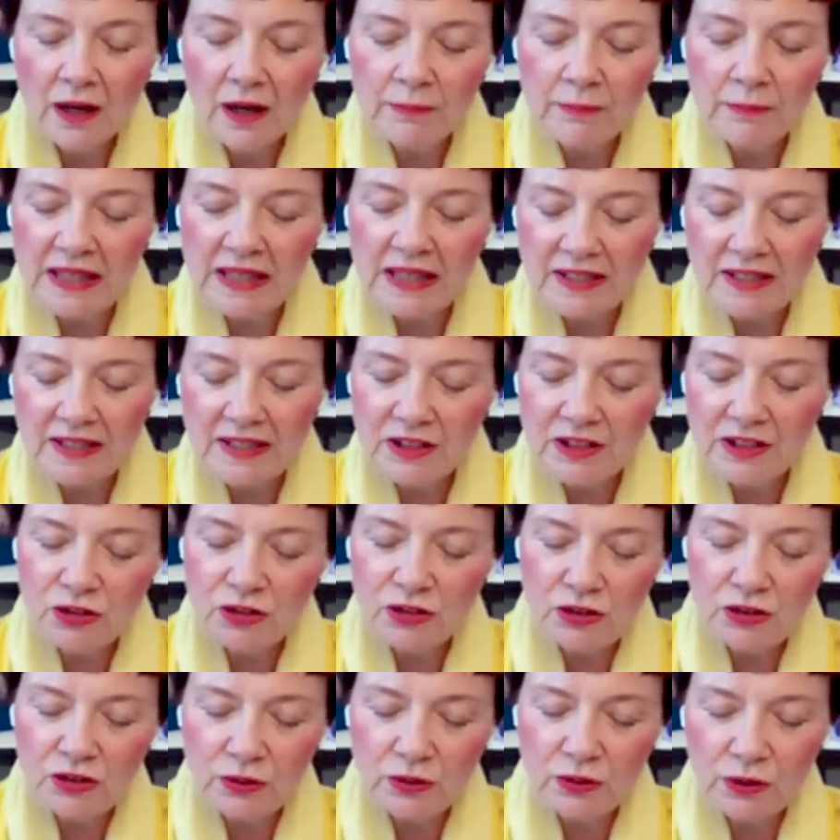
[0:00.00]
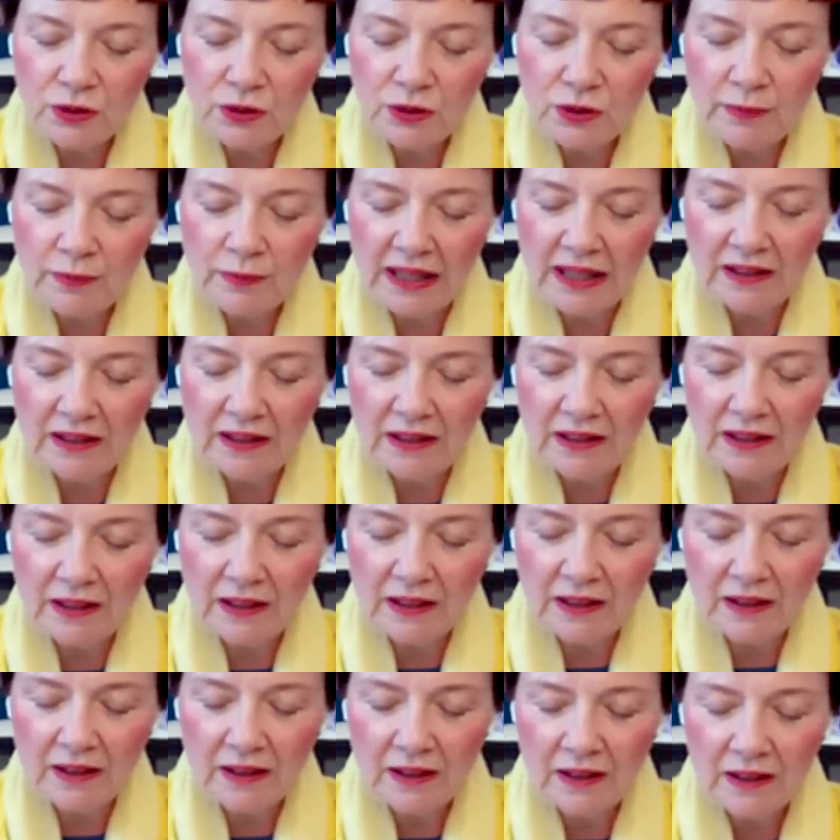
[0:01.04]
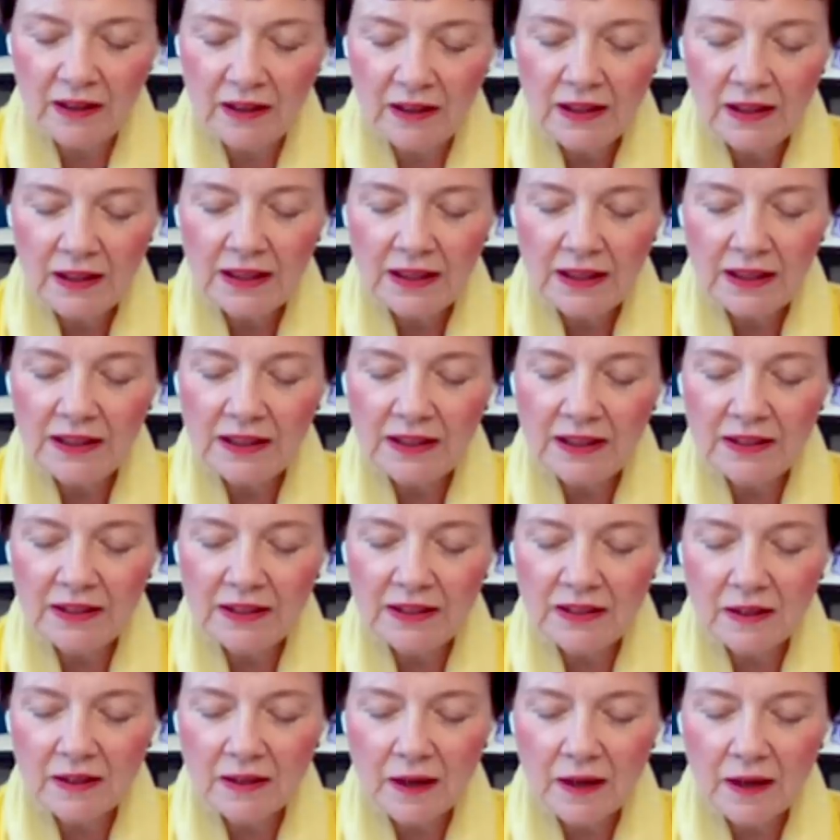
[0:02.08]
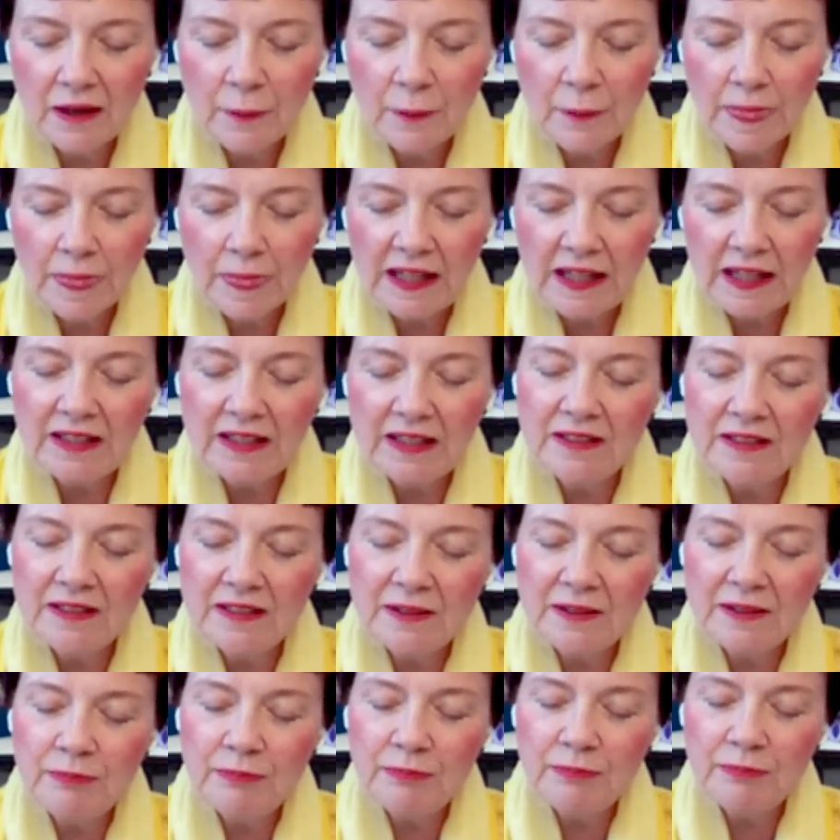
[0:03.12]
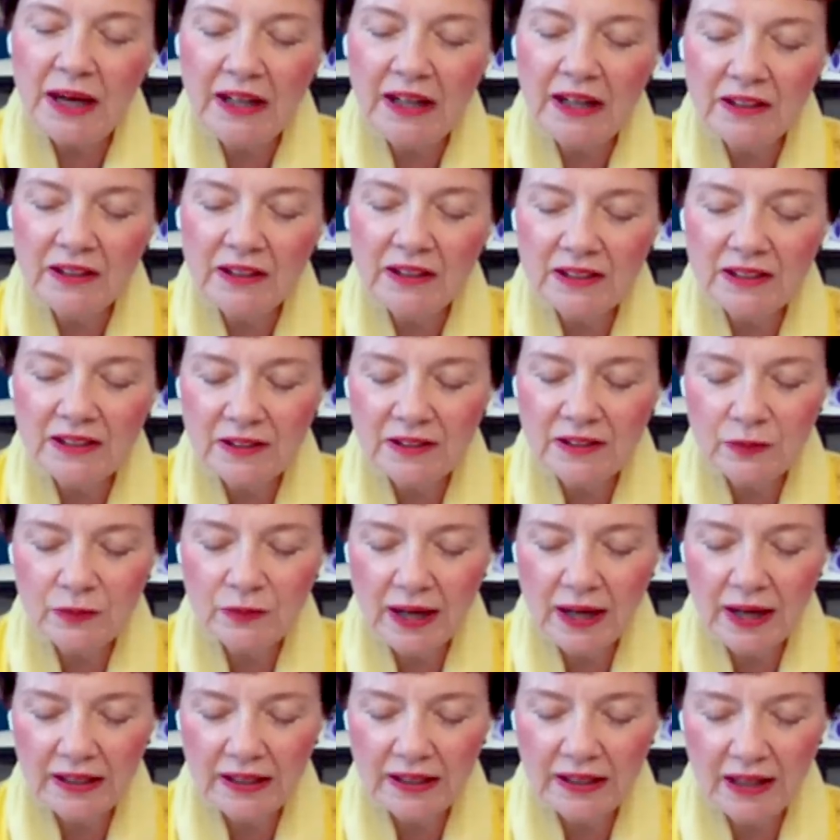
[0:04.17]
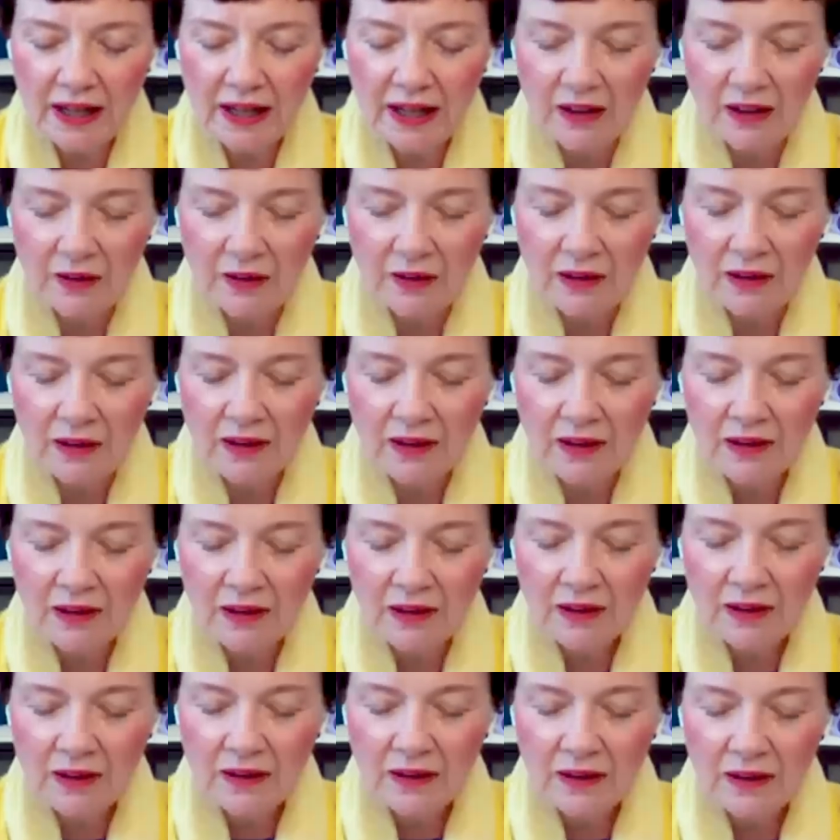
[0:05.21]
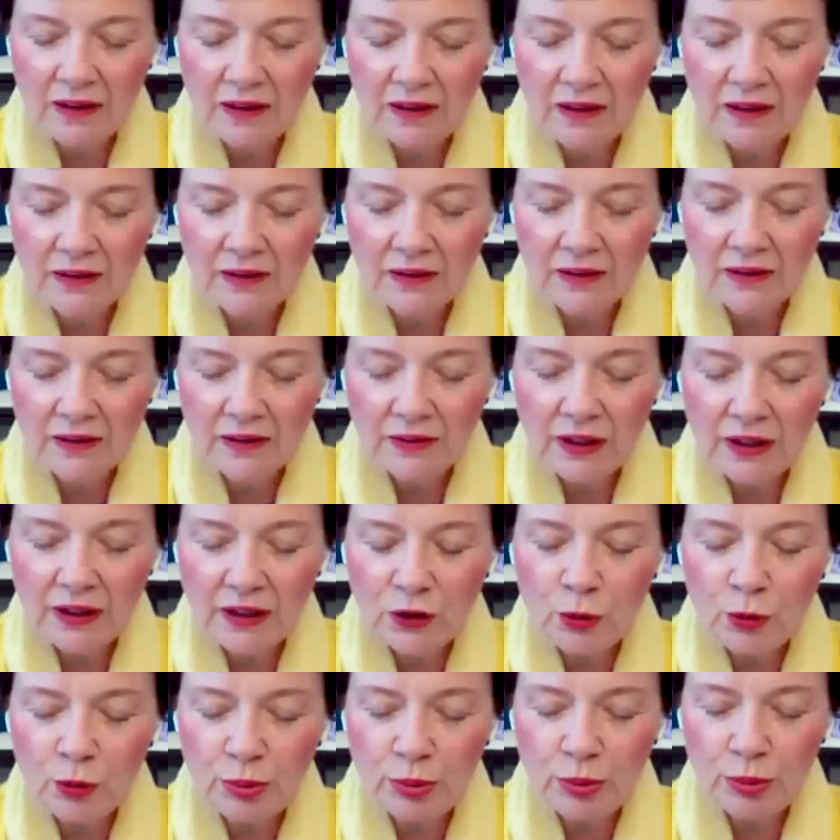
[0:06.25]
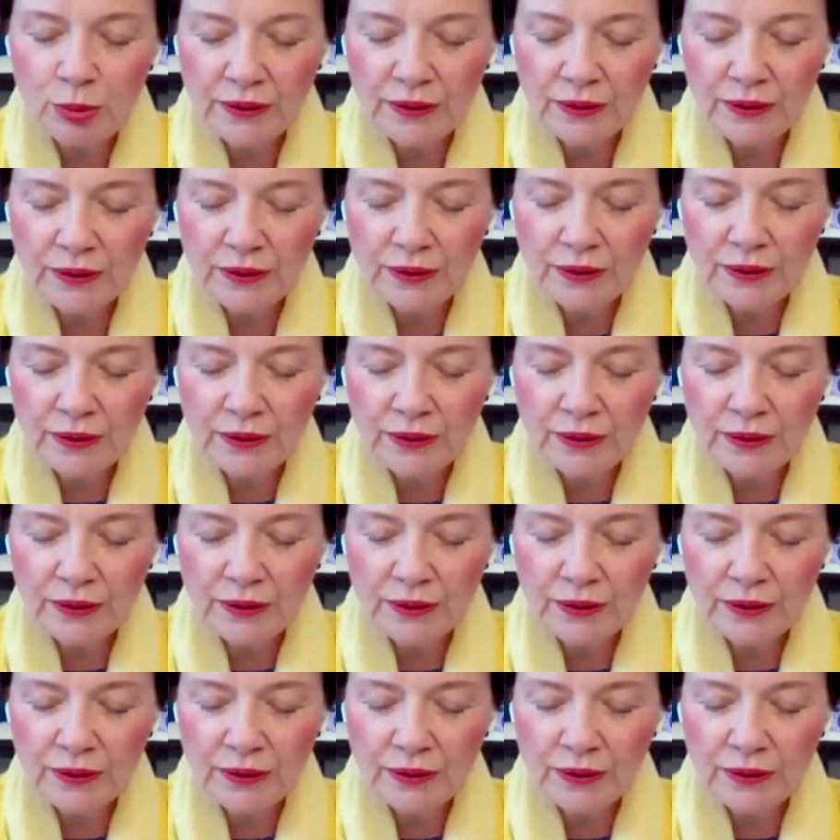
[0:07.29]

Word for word: And our message to humanity is it is imperative right now that you breathe,